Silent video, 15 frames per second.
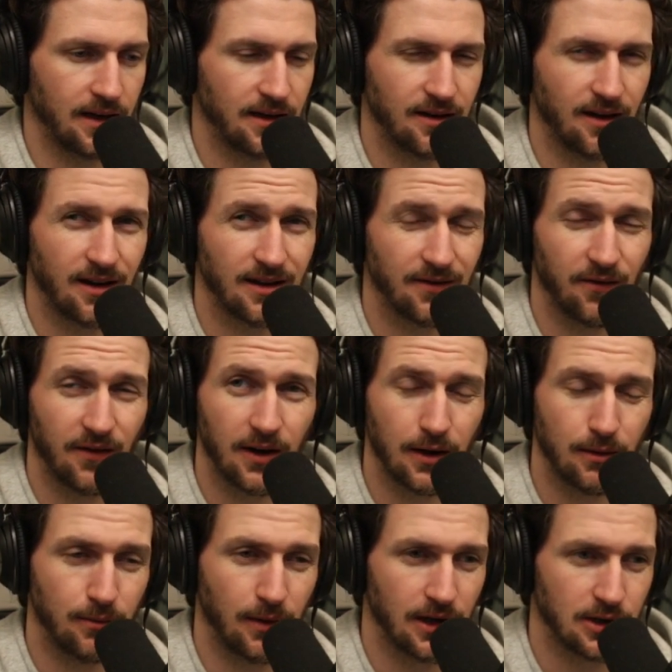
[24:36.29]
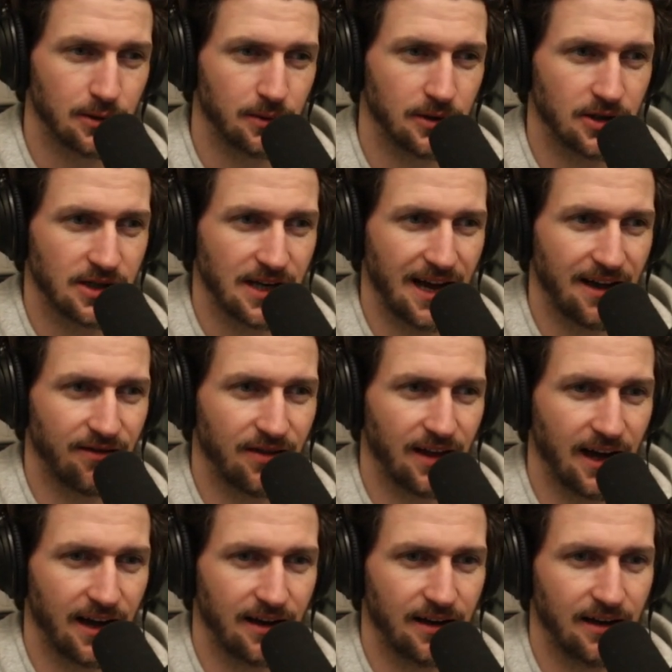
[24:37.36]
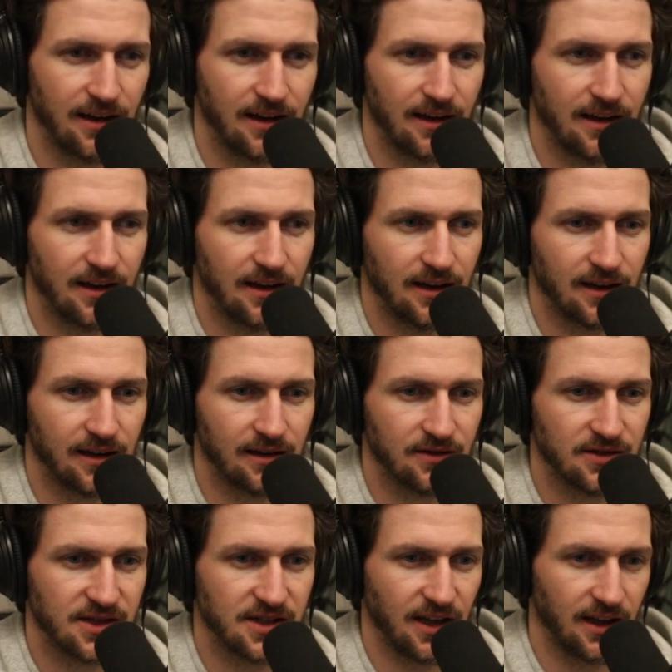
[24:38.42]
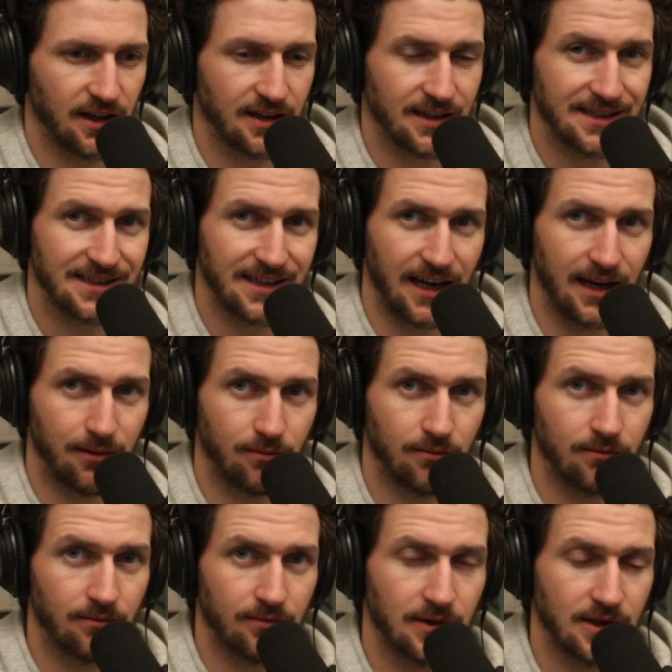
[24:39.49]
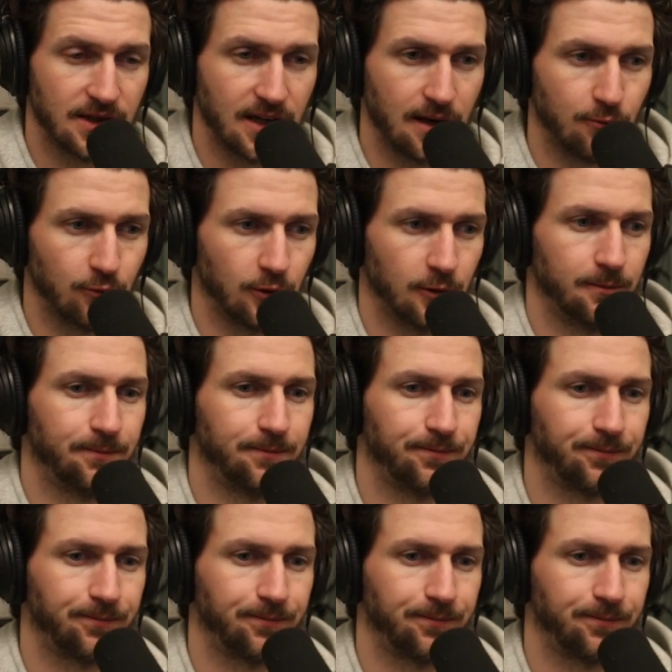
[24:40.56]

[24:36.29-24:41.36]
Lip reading: Not very much, but just have that kind of sit in the same room.